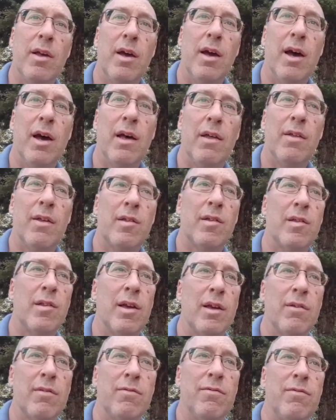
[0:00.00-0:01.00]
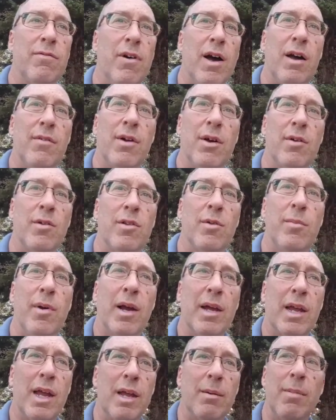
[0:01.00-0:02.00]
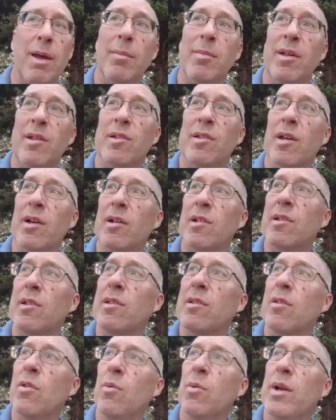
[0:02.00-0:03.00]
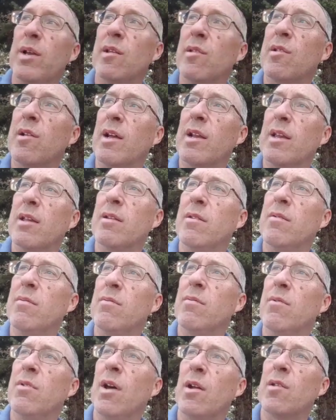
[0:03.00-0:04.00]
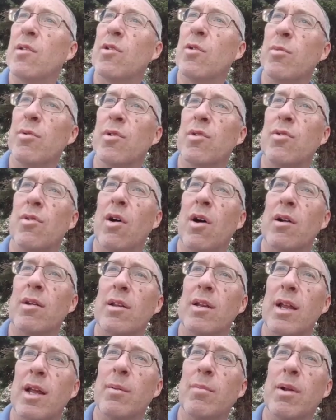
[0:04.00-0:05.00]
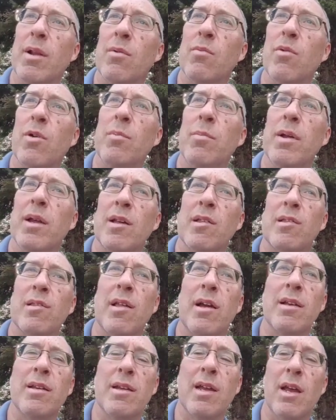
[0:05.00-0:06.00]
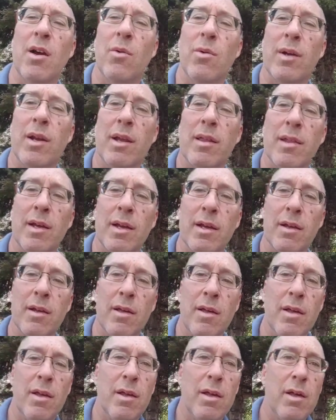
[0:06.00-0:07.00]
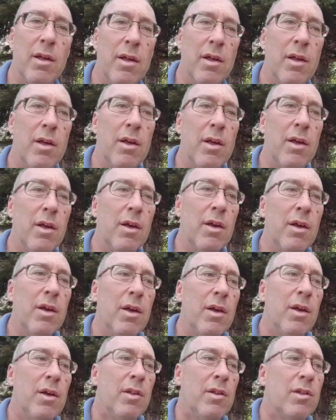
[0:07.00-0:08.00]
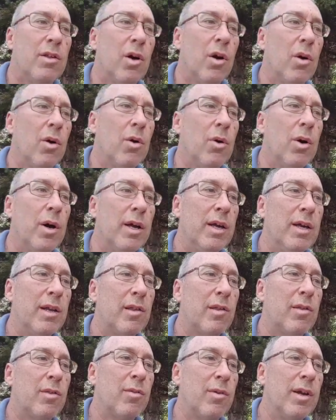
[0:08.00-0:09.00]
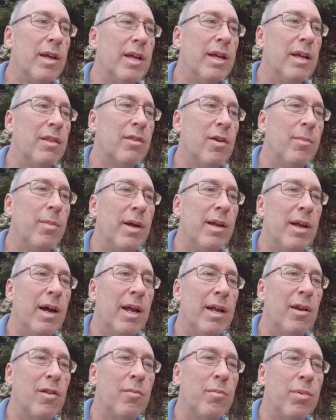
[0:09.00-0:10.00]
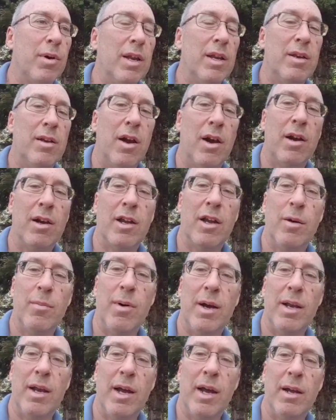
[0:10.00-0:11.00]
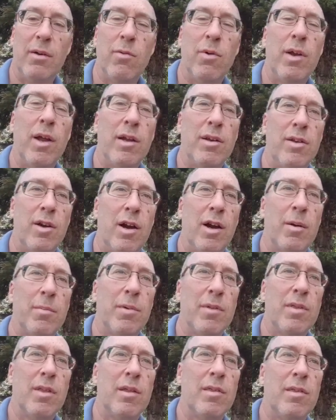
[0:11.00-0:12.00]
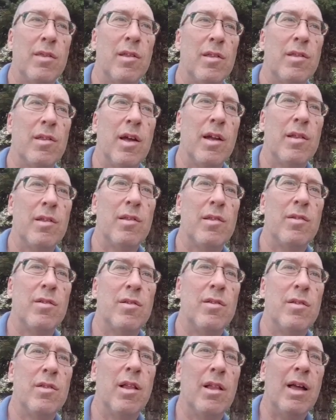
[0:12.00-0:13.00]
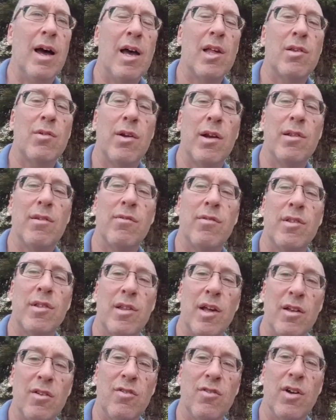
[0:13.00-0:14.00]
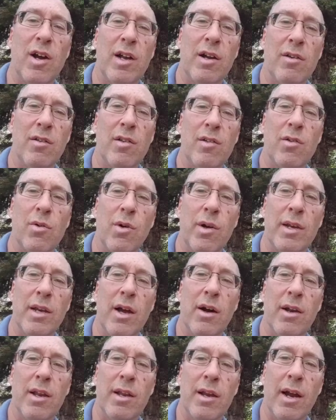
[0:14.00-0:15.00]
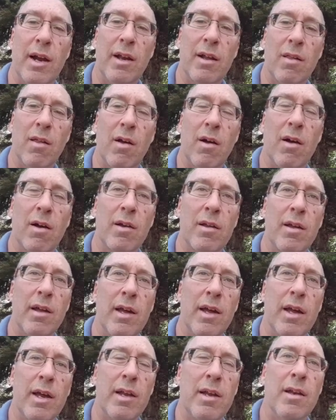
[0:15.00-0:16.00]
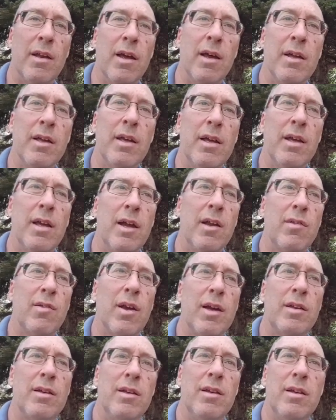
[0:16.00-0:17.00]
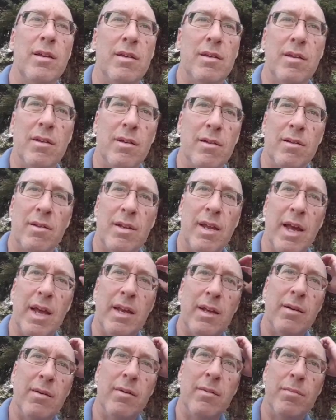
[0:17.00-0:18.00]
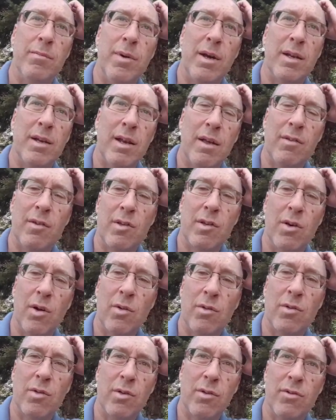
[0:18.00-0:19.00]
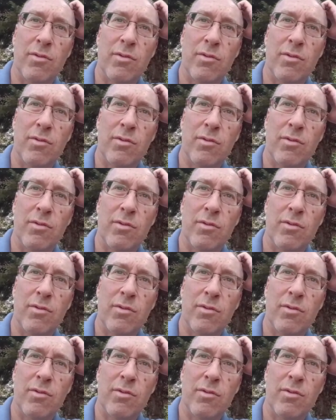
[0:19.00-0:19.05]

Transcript: That's like 5 hours of biking, maybe 6. The wind's kind of not super strong today, but it would be a slight tailwind, I think. So it's 3, get there by 9. It's pretty dark here by 9. Well, not dark, but the sun's the last rays of sunshine are just going down at 9 o'clock, and it's light till 10, but there's no sort